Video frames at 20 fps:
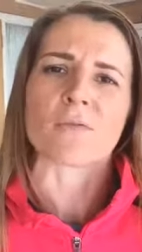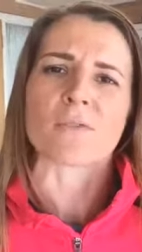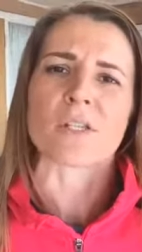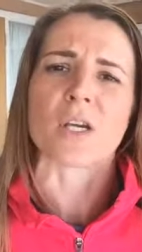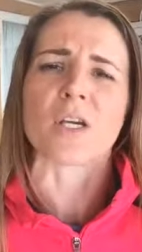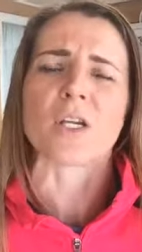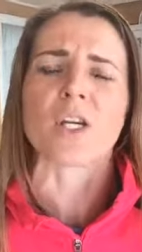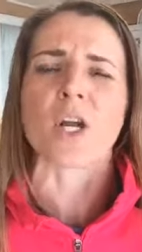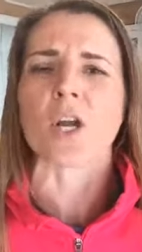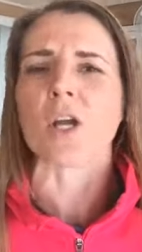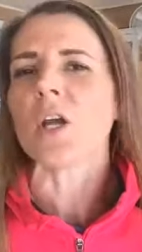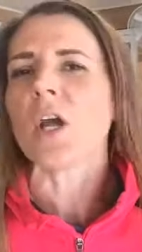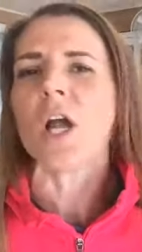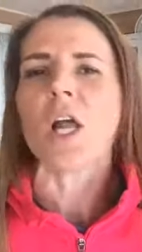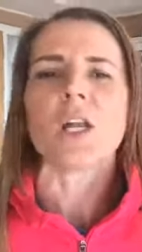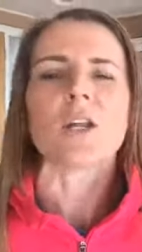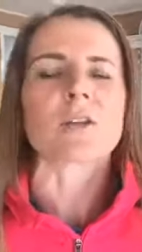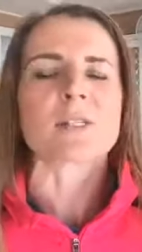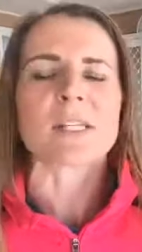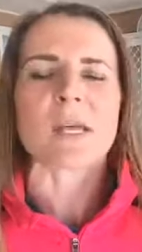So, you know,
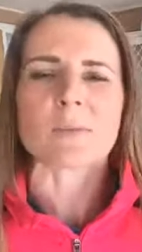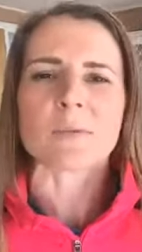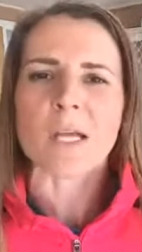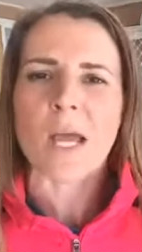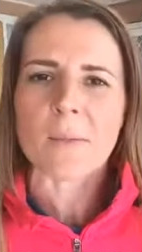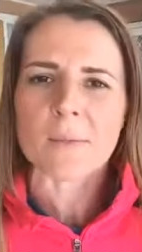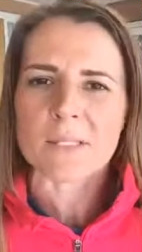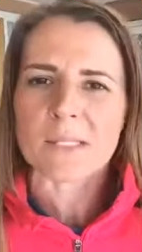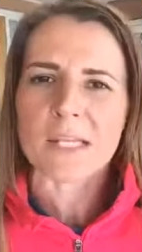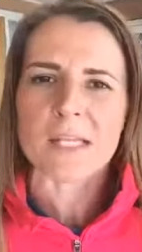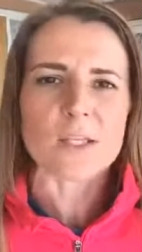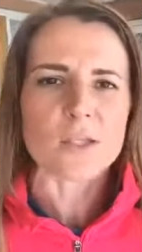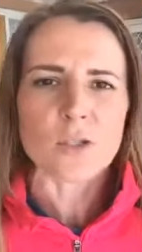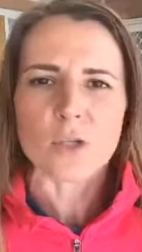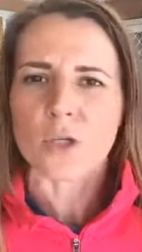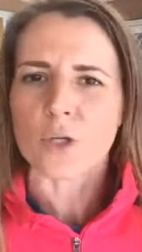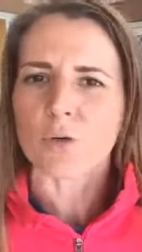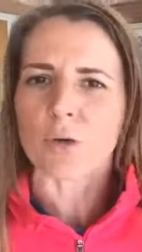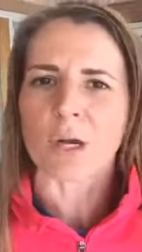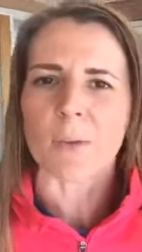look, sometimes things
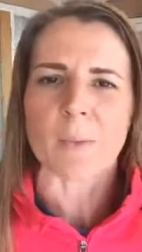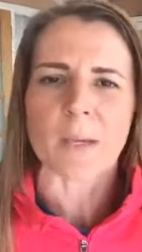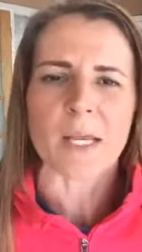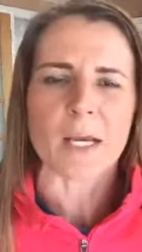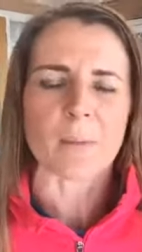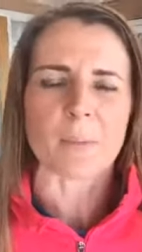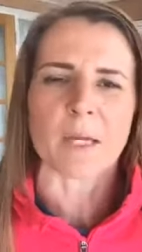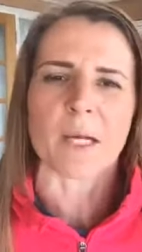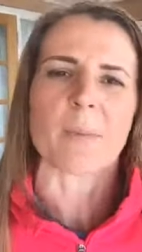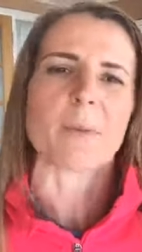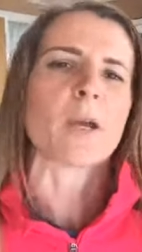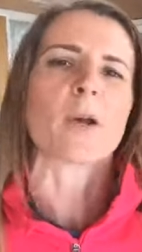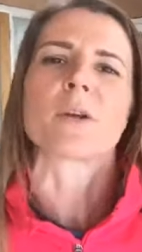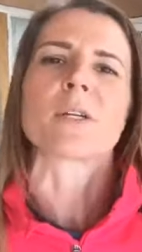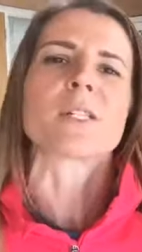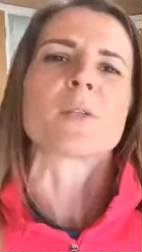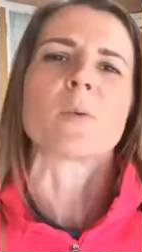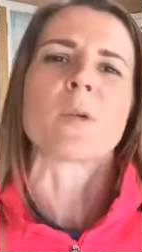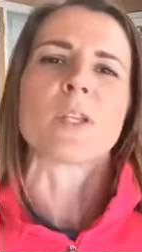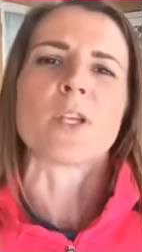do creep in, I'm going to be
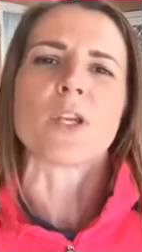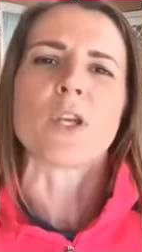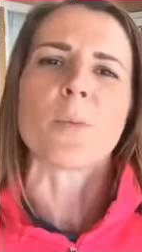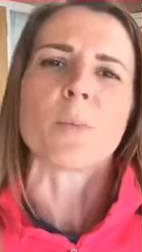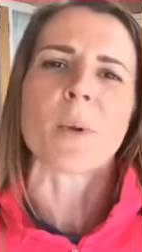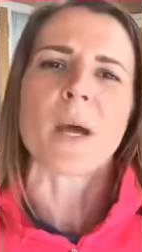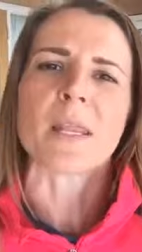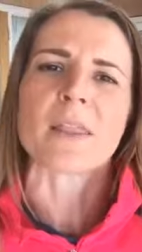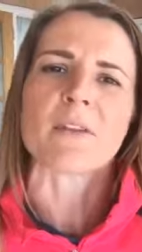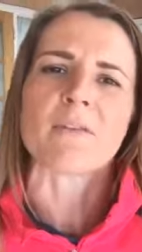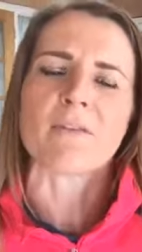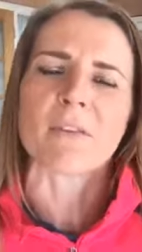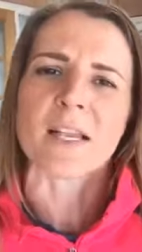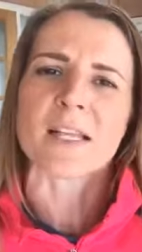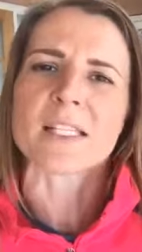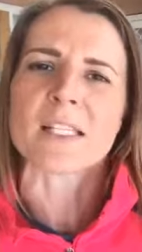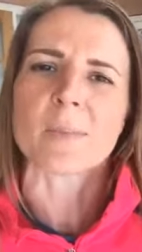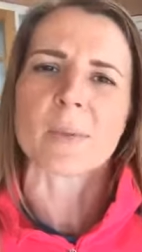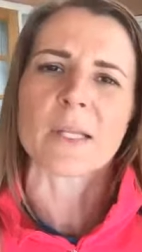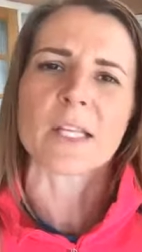honest with you, but the
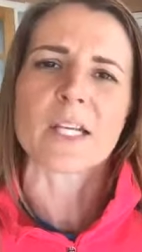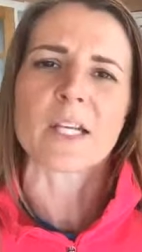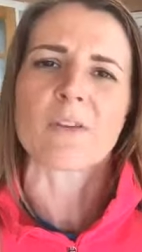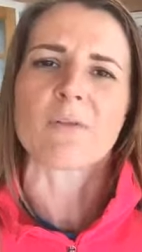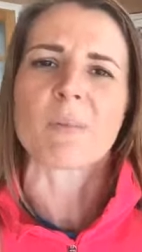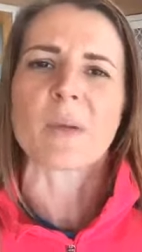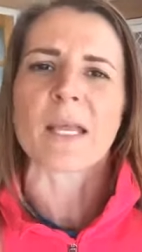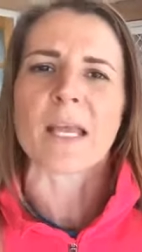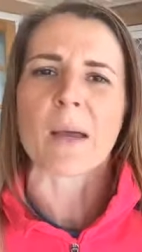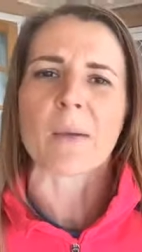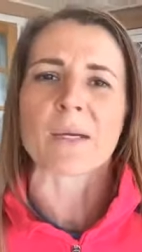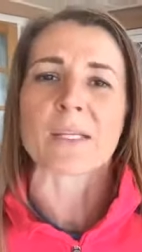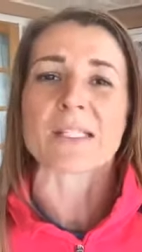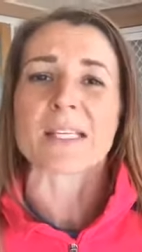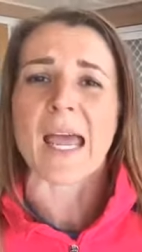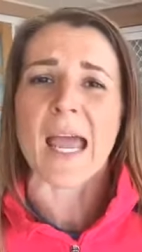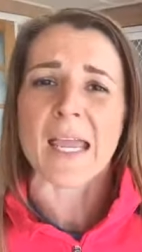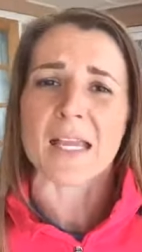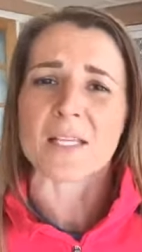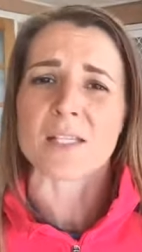flexibility of being able to
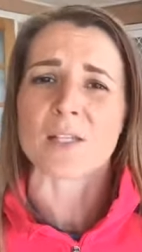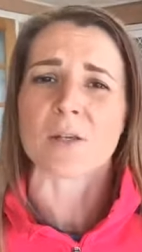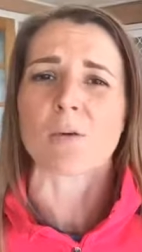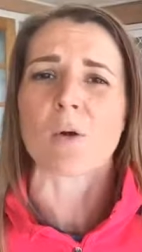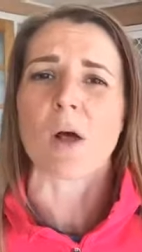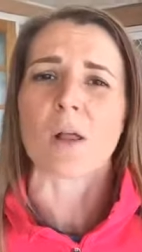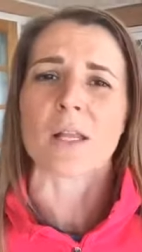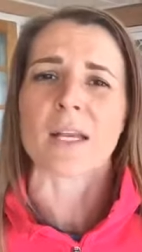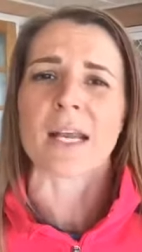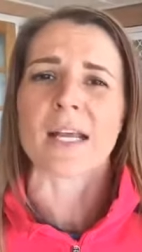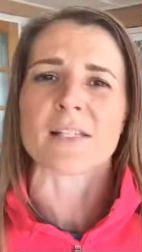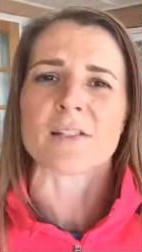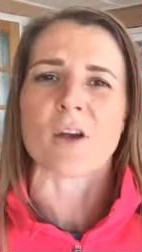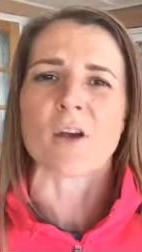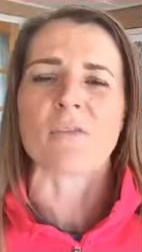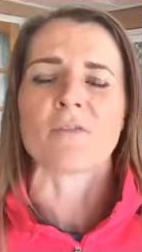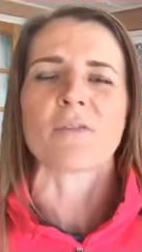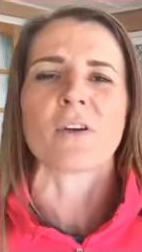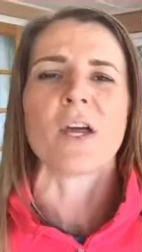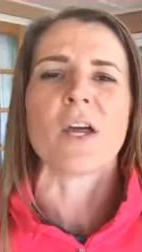take school holidays
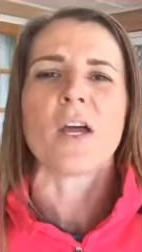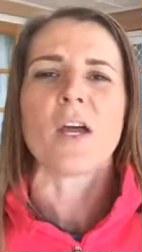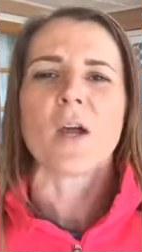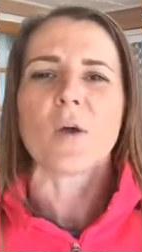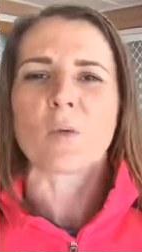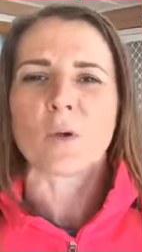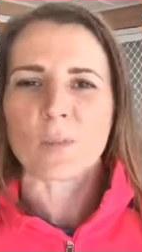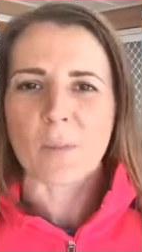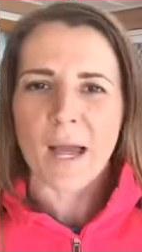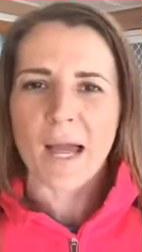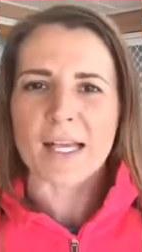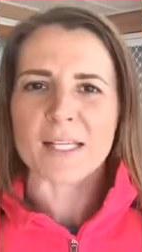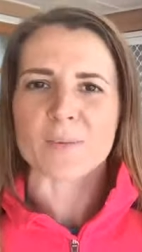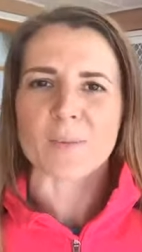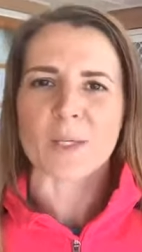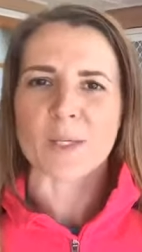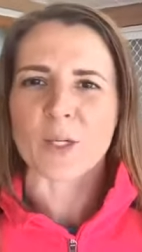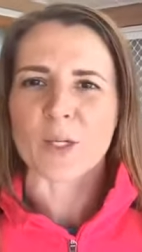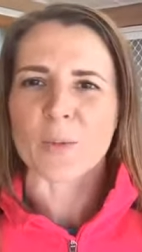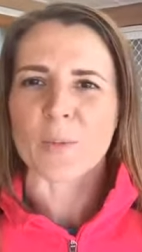off, with my
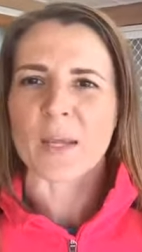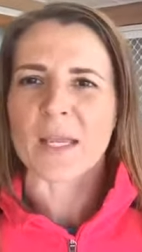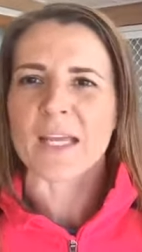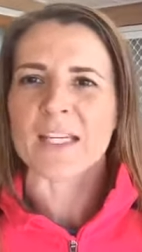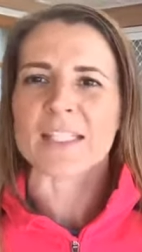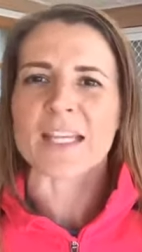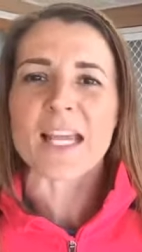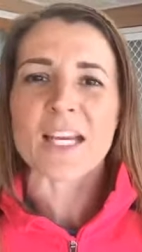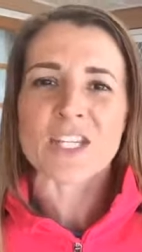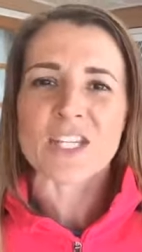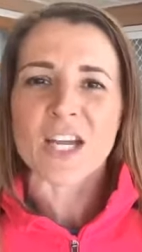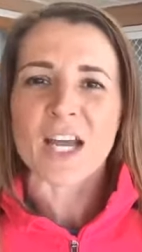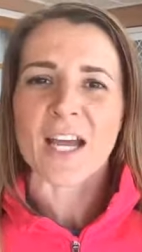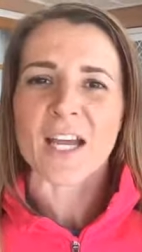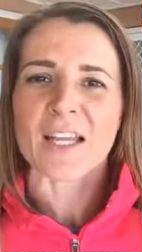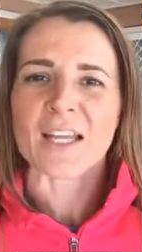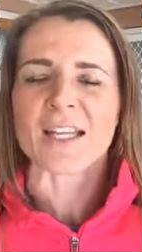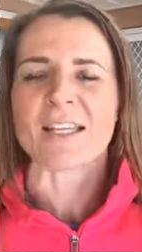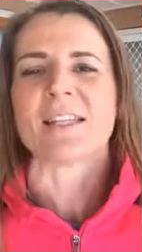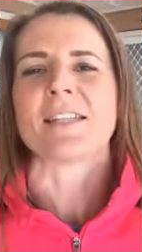husband Luke being a teacher,
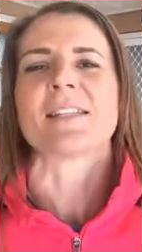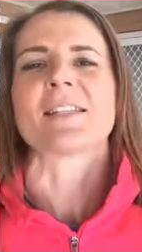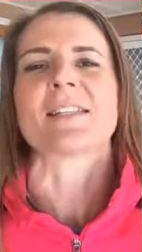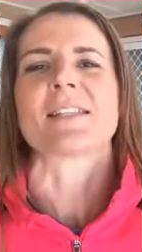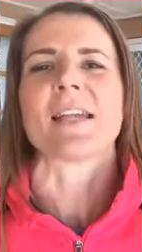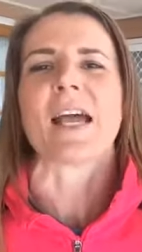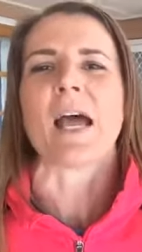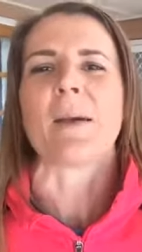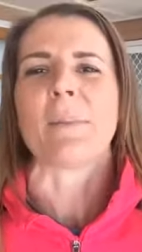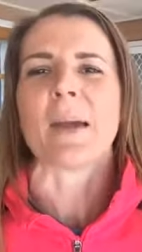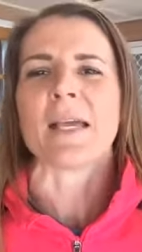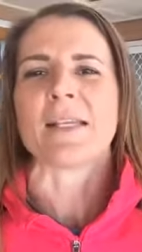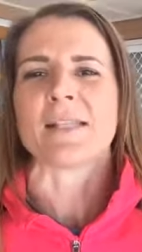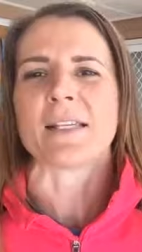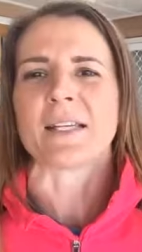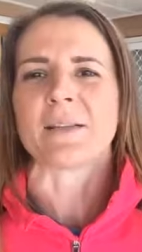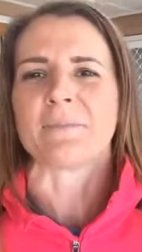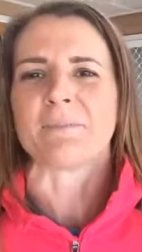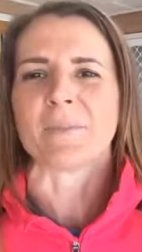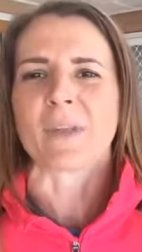is amazing.
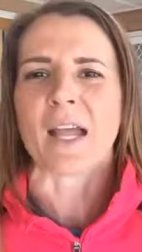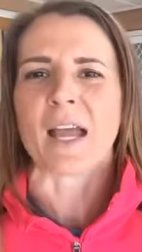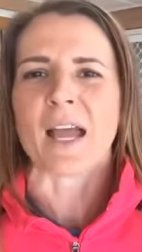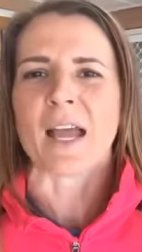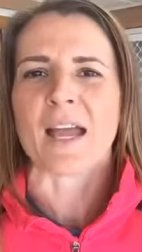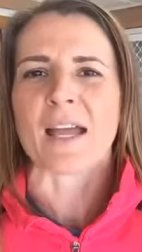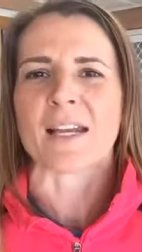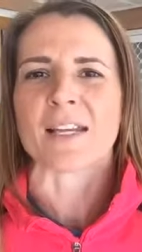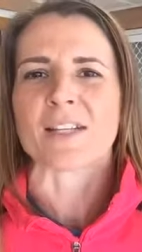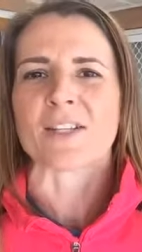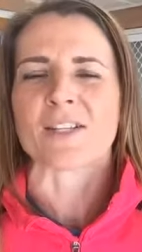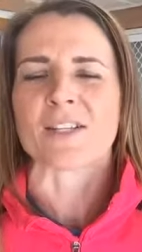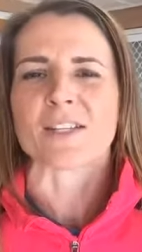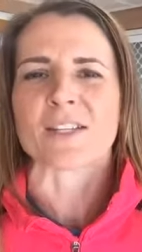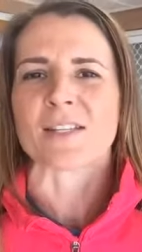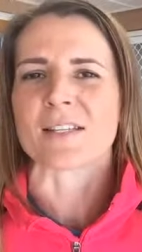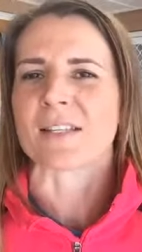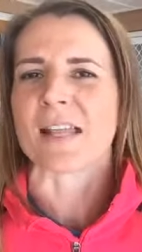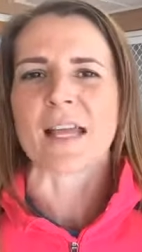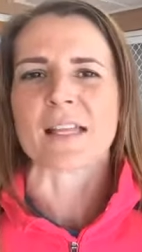And it's
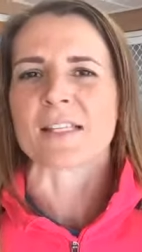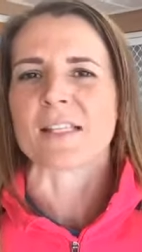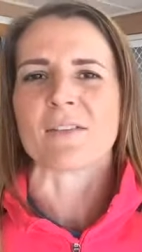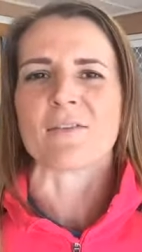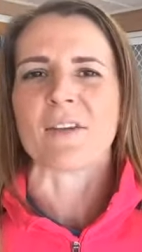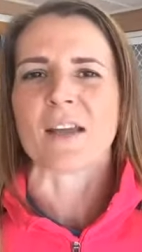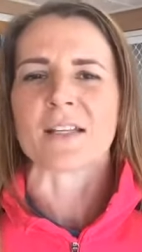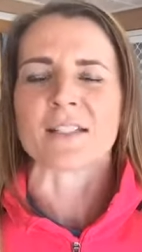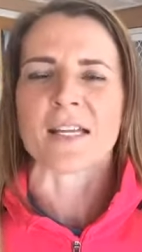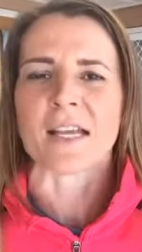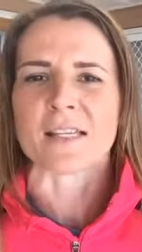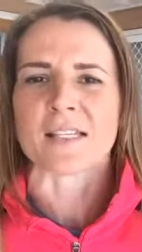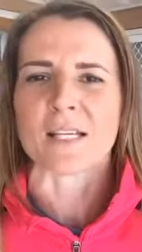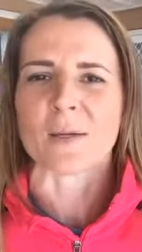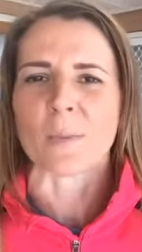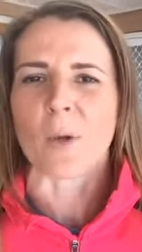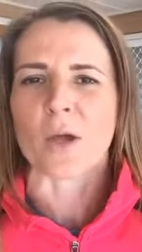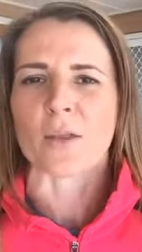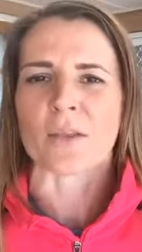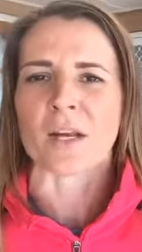just, that's a fantastic
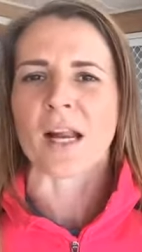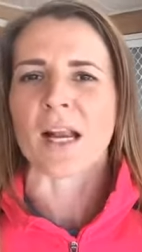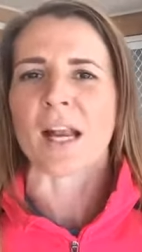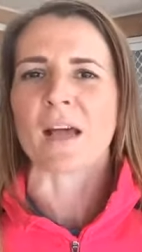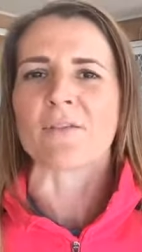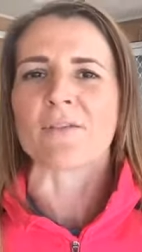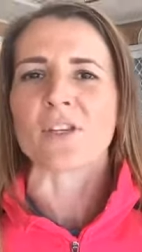perk that I love.